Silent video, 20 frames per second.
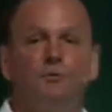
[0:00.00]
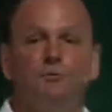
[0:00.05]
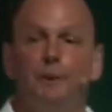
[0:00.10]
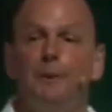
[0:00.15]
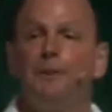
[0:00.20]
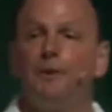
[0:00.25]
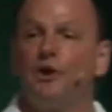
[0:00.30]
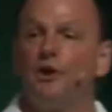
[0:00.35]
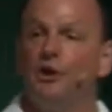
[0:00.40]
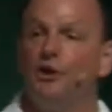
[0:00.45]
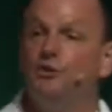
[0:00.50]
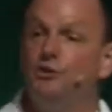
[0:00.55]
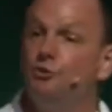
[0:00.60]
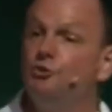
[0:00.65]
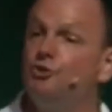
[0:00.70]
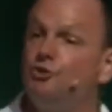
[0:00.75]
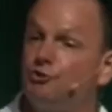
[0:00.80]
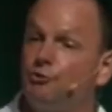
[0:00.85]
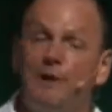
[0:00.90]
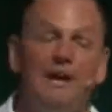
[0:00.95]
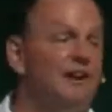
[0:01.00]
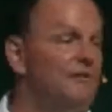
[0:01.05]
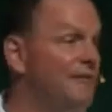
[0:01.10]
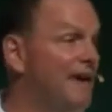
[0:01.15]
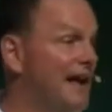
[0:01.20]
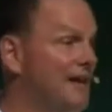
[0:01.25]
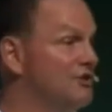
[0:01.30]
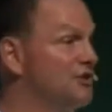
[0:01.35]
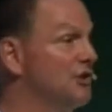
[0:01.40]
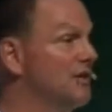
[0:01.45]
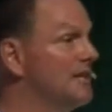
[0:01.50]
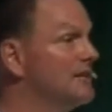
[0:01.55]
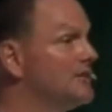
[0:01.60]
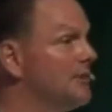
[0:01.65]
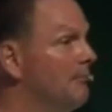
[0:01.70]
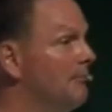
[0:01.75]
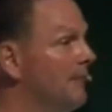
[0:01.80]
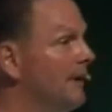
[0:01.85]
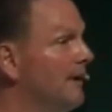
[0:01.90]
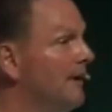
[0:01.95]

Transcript: was we were going to do street evangelism.